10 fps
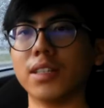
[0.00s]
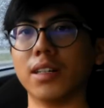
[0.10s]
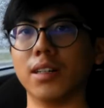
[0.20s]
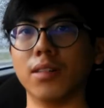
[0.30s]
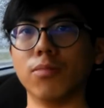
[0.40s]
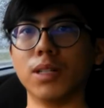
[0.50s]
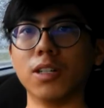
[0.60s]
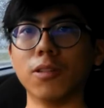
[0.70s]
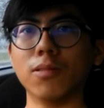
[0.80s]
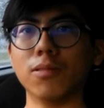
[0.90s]
the
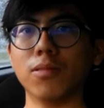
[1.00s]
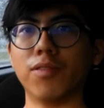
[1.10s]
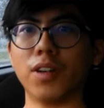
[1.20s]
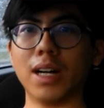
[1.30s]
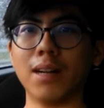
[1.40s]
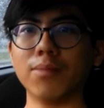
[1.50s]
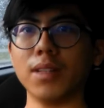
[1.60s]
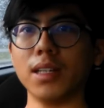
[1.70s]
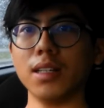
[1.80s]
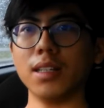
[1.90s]
window fog up,
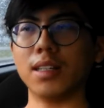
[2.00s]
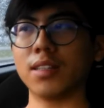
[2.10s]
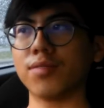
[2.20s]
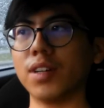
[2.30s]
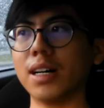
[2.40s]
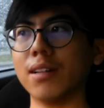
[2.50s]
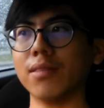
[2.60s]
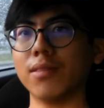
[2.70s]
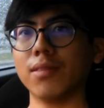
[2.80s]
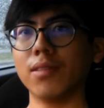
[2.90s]
it is fog out
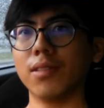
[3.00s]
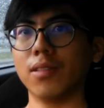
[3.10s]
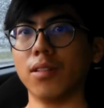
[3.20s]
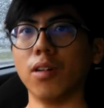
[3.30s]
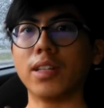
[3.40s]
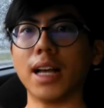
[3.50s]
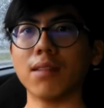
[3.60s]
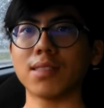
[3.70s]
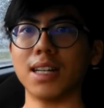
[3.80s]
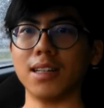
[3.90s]
on the
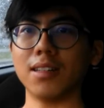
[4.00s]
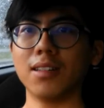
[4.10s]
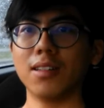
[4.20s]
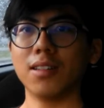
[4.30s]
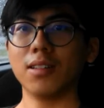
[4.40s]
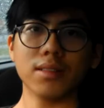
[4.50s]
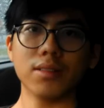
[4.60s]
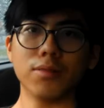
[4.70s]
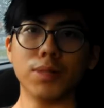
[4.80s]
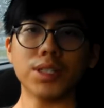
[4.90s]
outside,
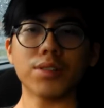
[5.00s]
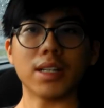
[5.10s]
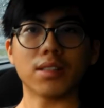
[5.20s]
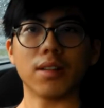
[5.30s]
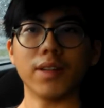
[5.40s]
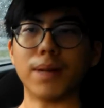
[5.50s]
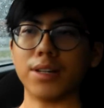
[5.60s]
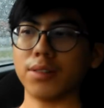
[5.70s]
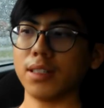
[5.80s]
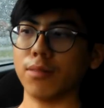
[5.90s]
which you can solve it by
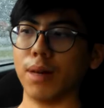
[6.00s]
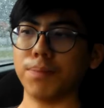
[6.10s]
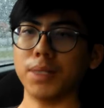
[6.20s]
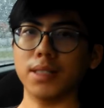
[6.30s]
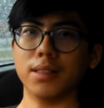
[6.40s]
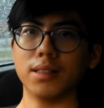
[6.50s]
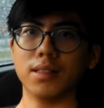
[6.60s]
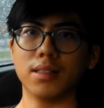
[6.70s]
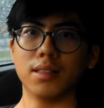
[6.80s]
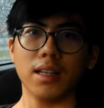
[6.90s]
using a wiper.
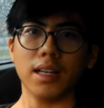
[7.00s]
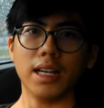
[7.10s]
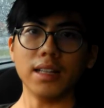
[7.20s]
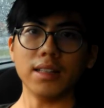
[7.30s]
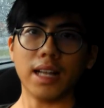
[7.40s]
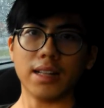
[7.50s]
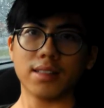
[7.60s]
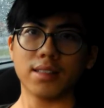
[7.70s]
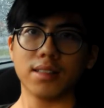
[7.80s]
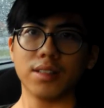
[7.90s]
And
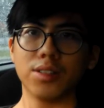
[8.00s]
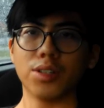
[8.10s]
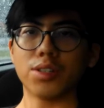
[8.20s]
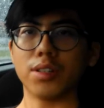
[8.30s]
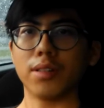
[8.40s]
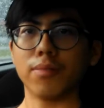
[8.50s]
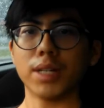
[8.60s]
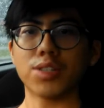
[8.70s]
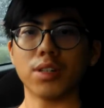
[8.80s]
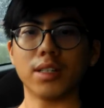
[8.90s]
next, you should
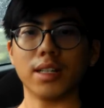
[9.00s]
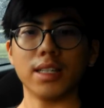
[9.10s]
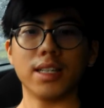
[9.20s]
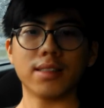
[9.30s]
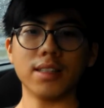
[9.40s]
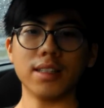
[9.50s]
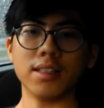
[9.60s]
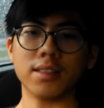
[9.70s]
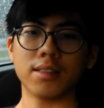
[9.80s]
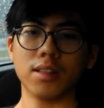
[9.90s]
make sure the ESC
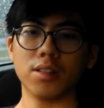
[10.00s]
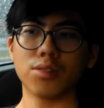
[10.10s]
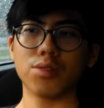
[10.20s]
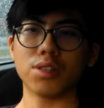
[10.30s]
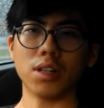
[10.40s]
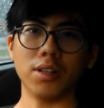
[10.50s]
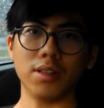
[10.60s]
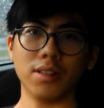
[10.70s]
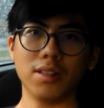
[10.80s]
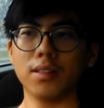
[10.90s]
is switched on.
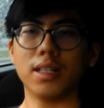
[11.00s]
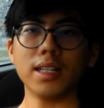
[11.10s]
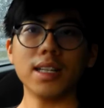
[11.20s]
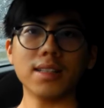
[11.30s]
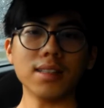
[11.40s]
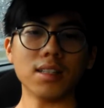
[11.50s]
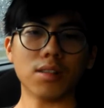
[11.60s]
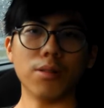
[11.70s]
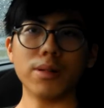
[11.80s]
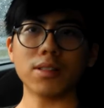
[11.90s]
The ESC is
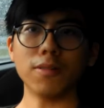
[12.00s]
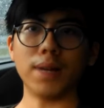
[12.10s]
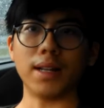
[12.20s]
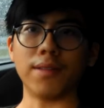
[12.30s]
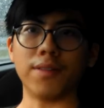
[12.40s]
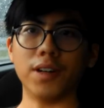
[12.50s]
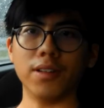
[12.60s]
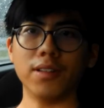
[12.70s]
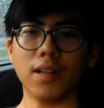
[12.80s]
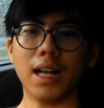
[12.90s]
always on by default,
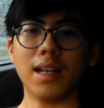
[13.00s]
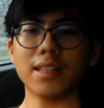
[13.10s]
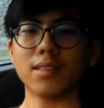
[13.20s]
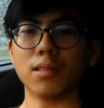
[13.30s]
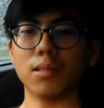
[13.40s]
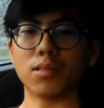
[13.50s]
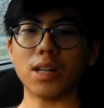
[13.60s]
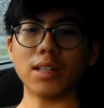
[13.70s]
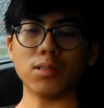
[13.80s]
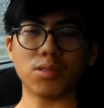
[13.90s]
unless you
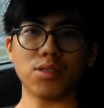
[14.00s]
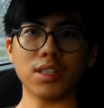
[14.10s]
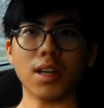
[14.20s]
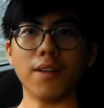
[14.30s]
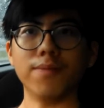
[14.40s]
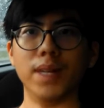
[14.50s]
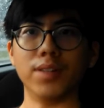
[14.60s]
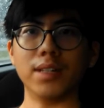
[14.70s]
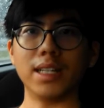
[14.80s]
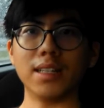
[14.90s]
try to switch it off
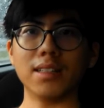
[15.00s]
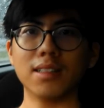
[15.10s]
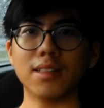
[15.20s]
manually.